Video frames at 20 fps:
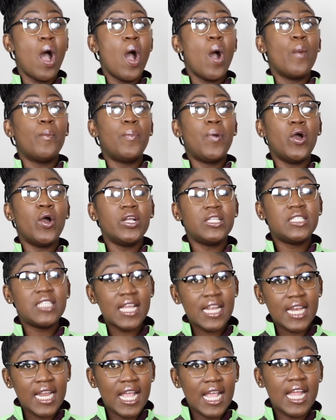
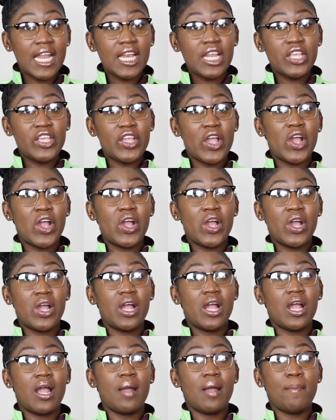putting in
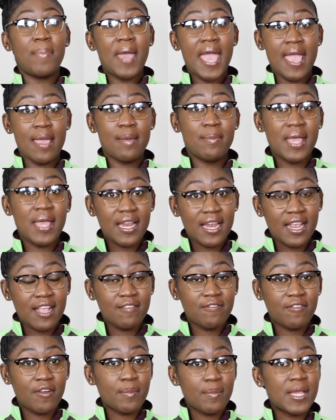your payment
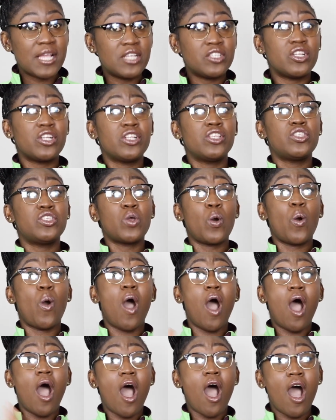information. So
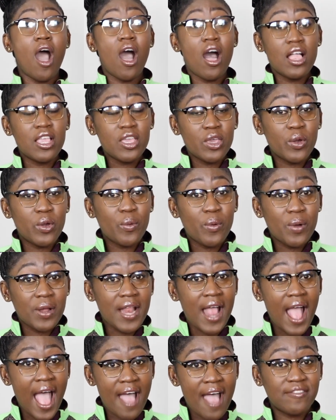all you would
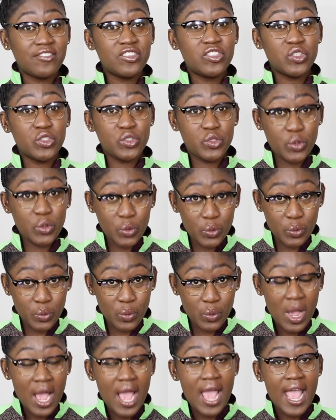have to
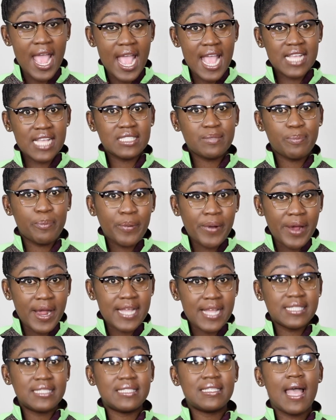do is
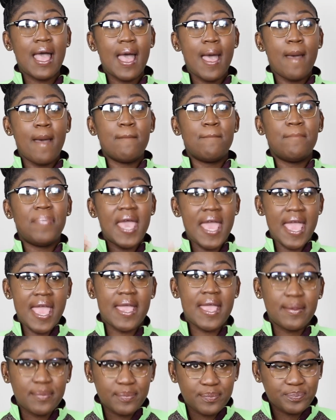press
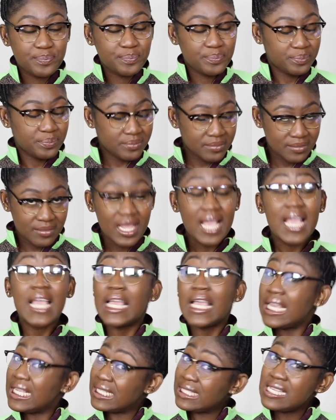pay.
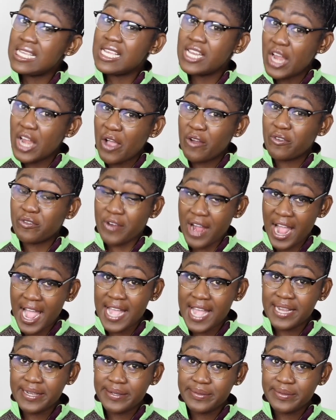Easy enough, right?